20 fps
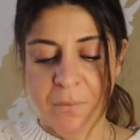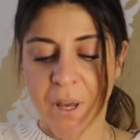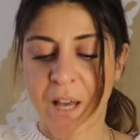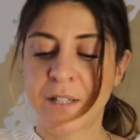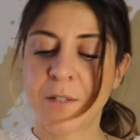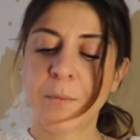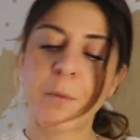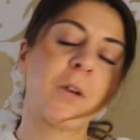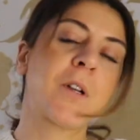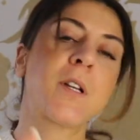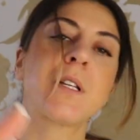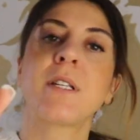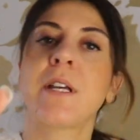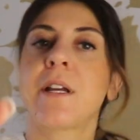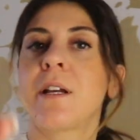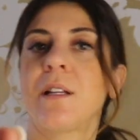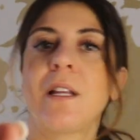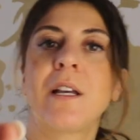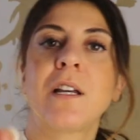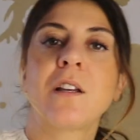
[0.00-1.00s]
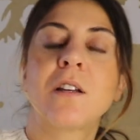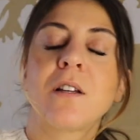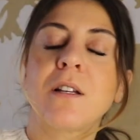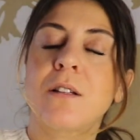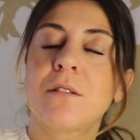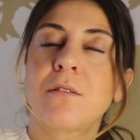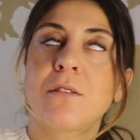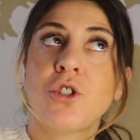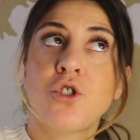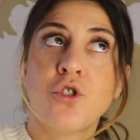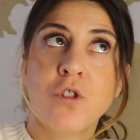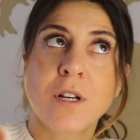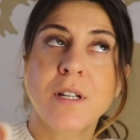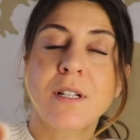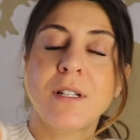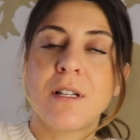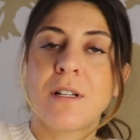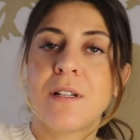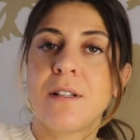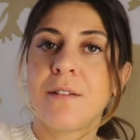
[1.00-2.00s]
And spirit is saying like
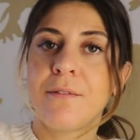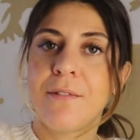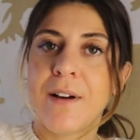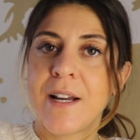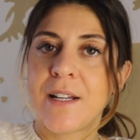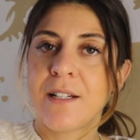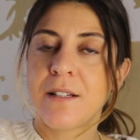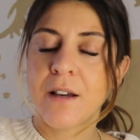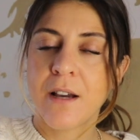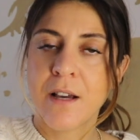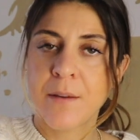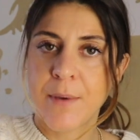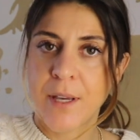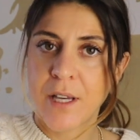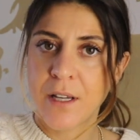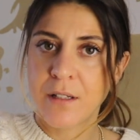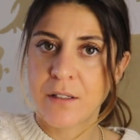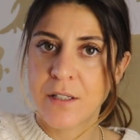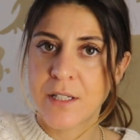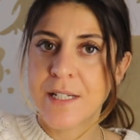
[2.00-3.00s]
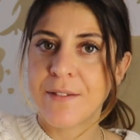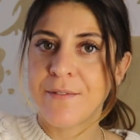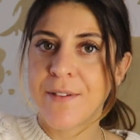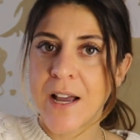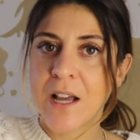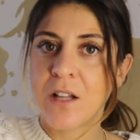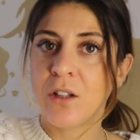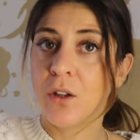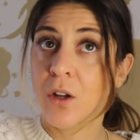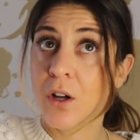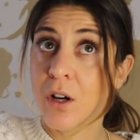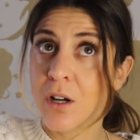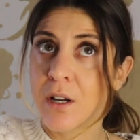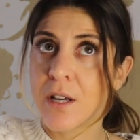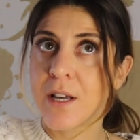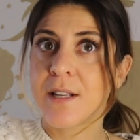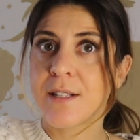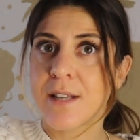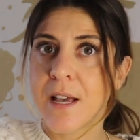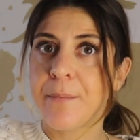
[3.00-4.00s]
trust in the divine timing. The divine law
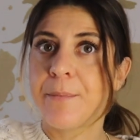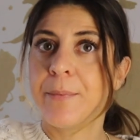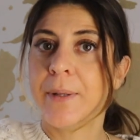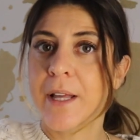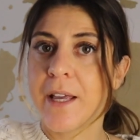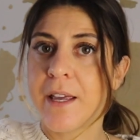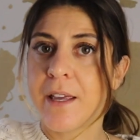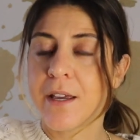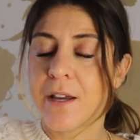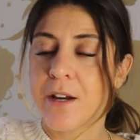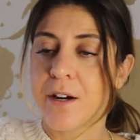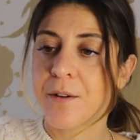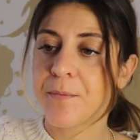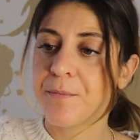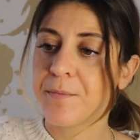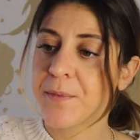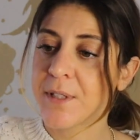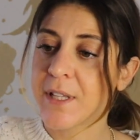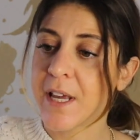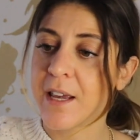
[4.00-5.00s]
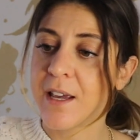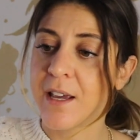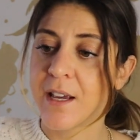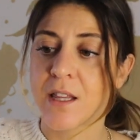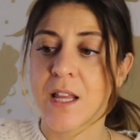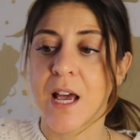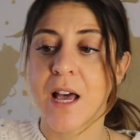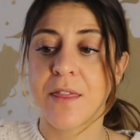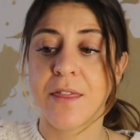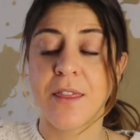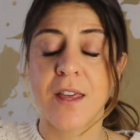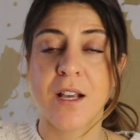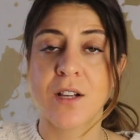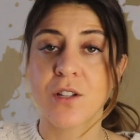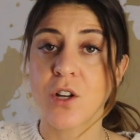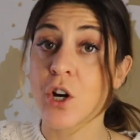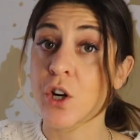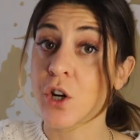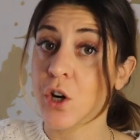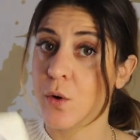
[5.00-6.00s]
is at play here, saying that
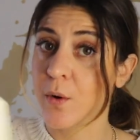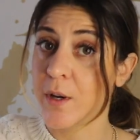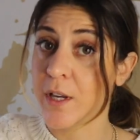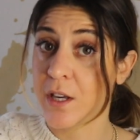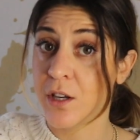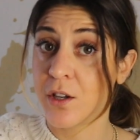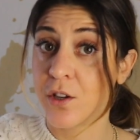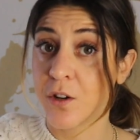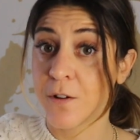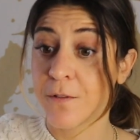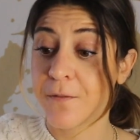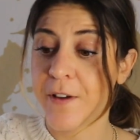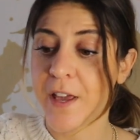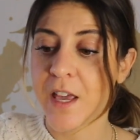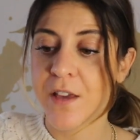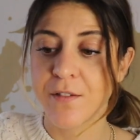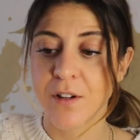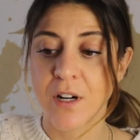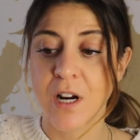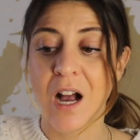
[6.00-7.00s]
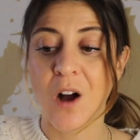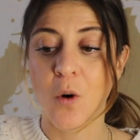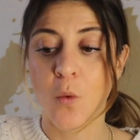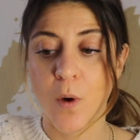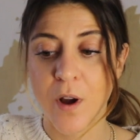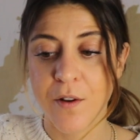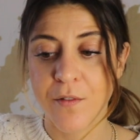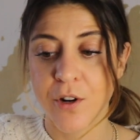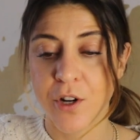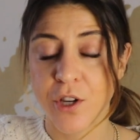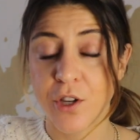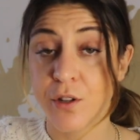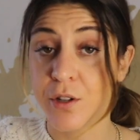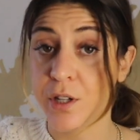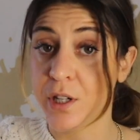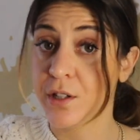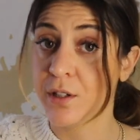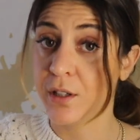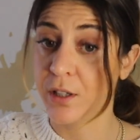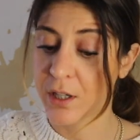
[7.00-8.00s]
things are going in your favor. However, you
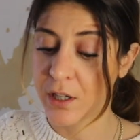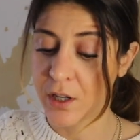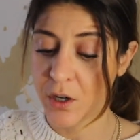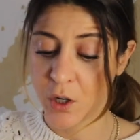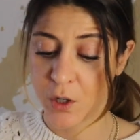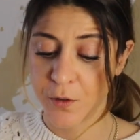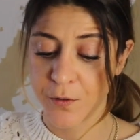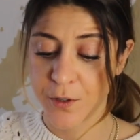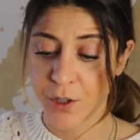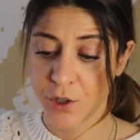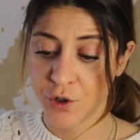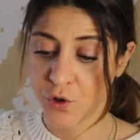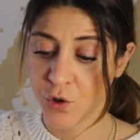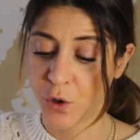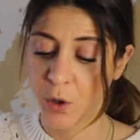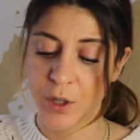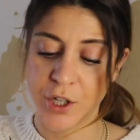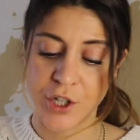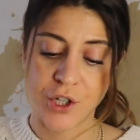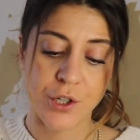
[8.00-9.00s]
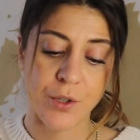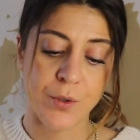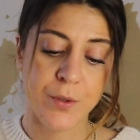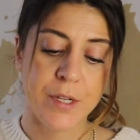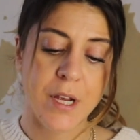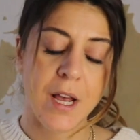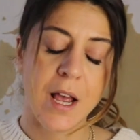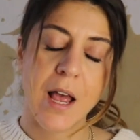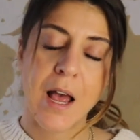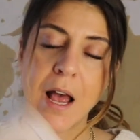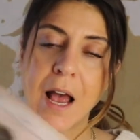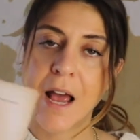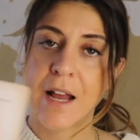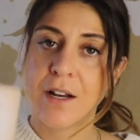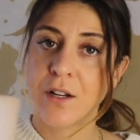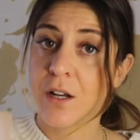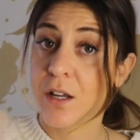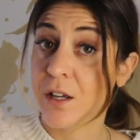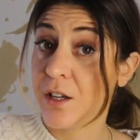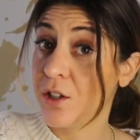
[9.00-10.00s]
need to let go of control issues.
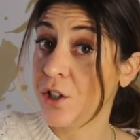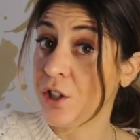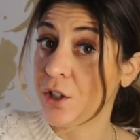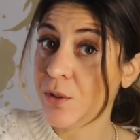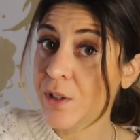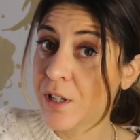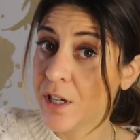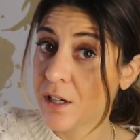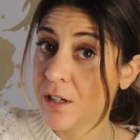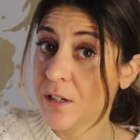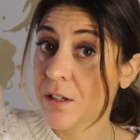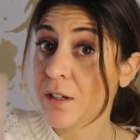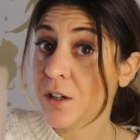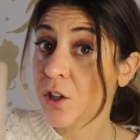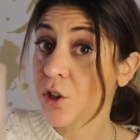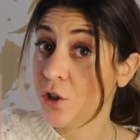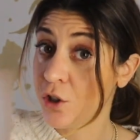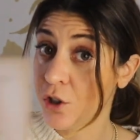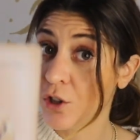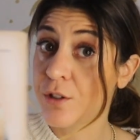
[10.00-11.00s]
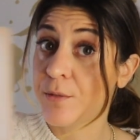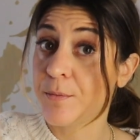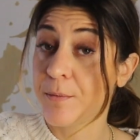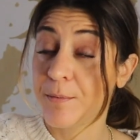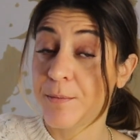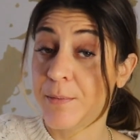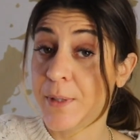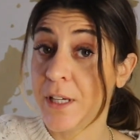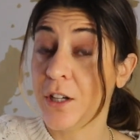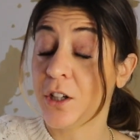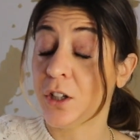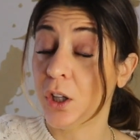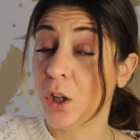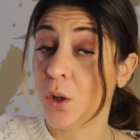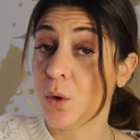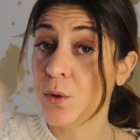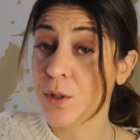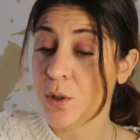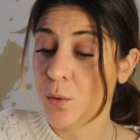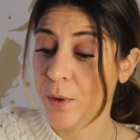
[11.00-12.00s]
And union could be
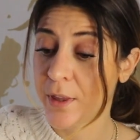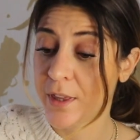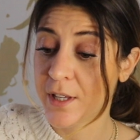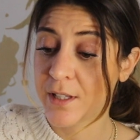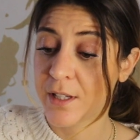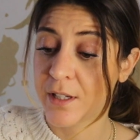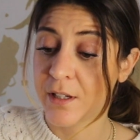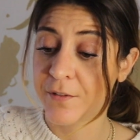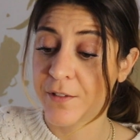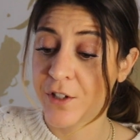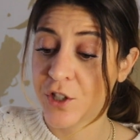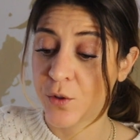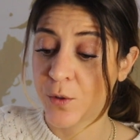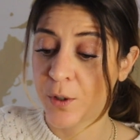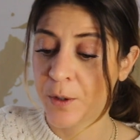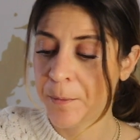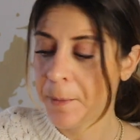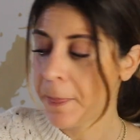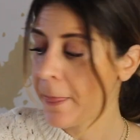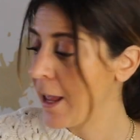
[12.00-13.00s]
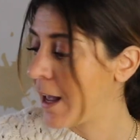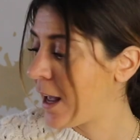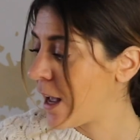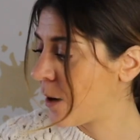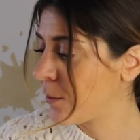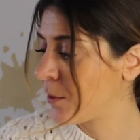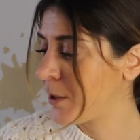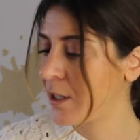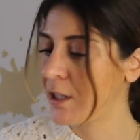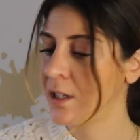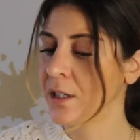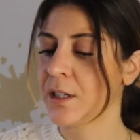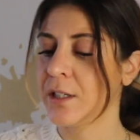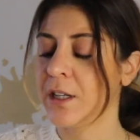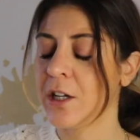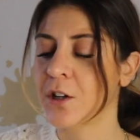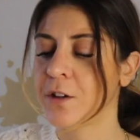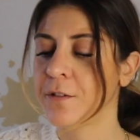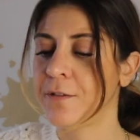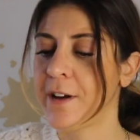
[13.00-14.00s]
close with this individual. I'm going to
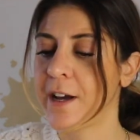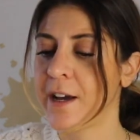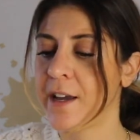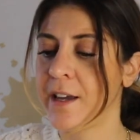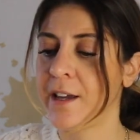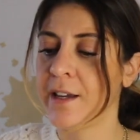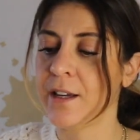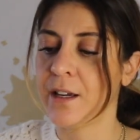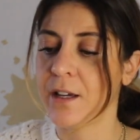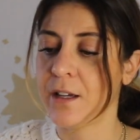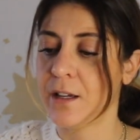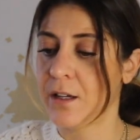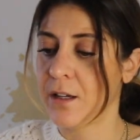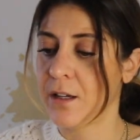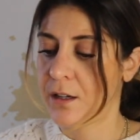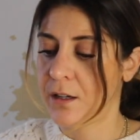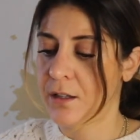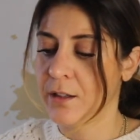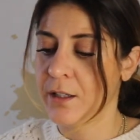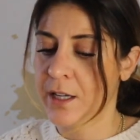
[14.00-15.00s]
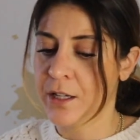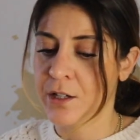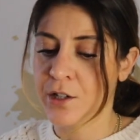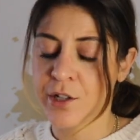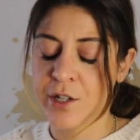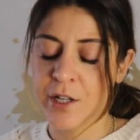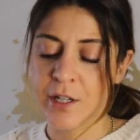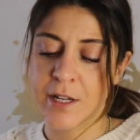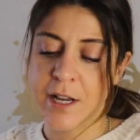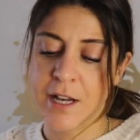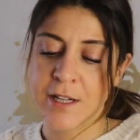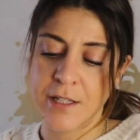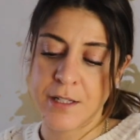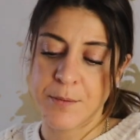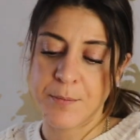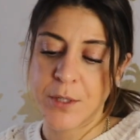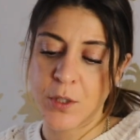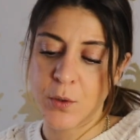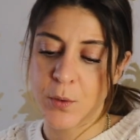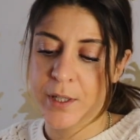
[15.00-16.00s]
clarify the energy
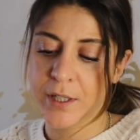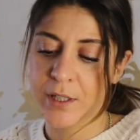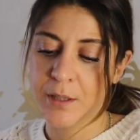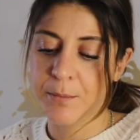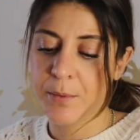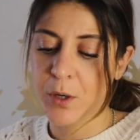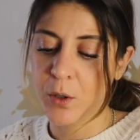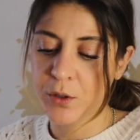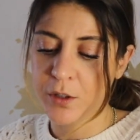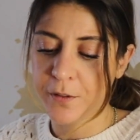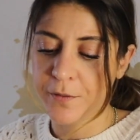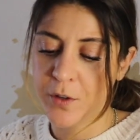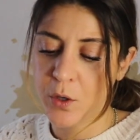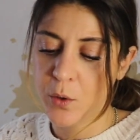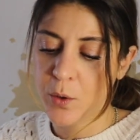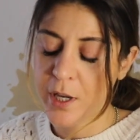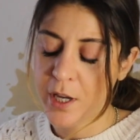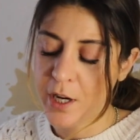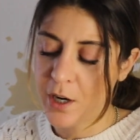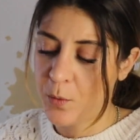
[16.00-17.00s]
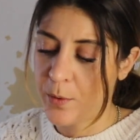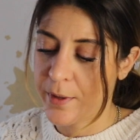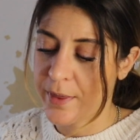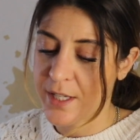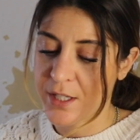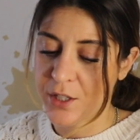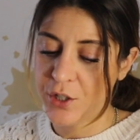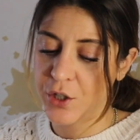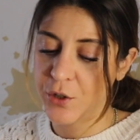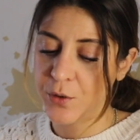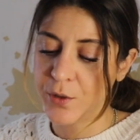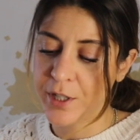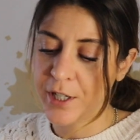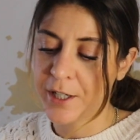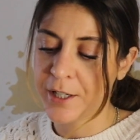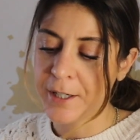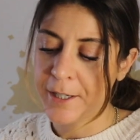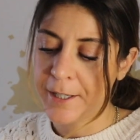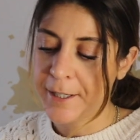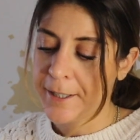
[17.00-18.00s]
that's between the both of you here with this
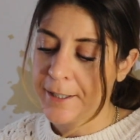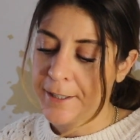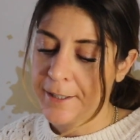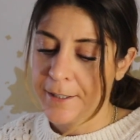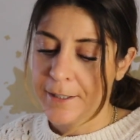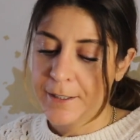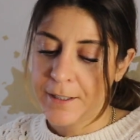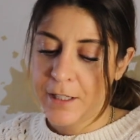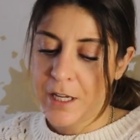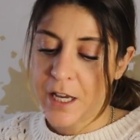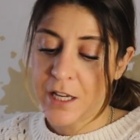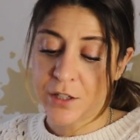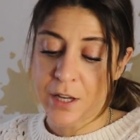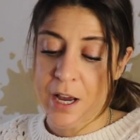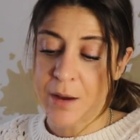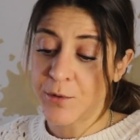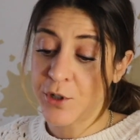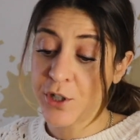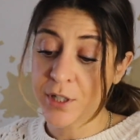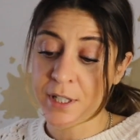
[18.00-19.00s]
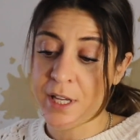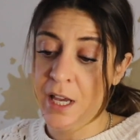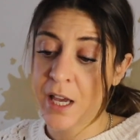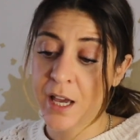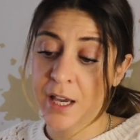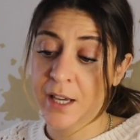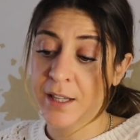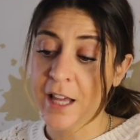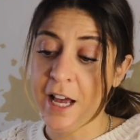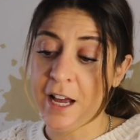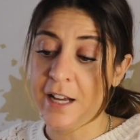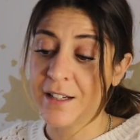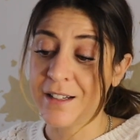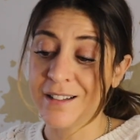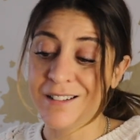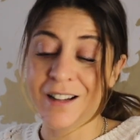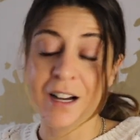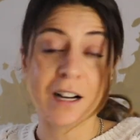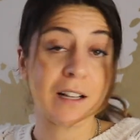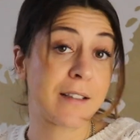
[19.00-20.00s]
union. I'm just saying
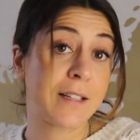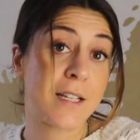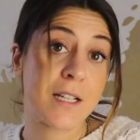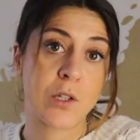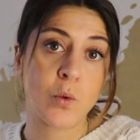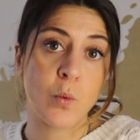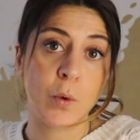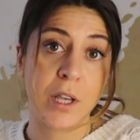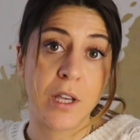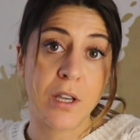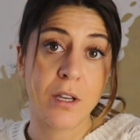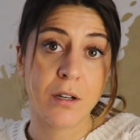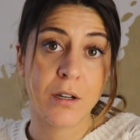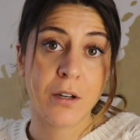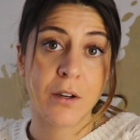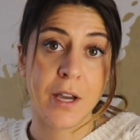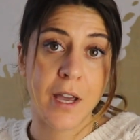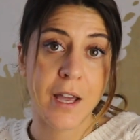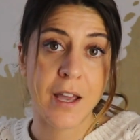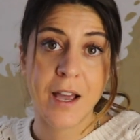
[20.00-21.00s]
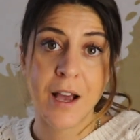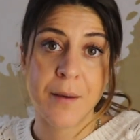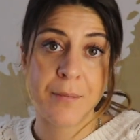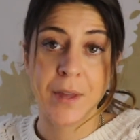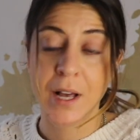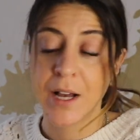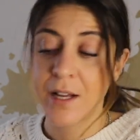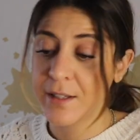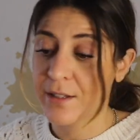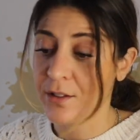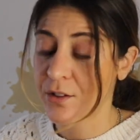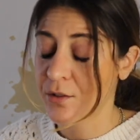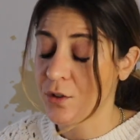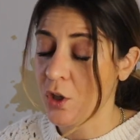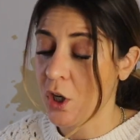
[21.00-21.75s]
that not this week, okay? I'm not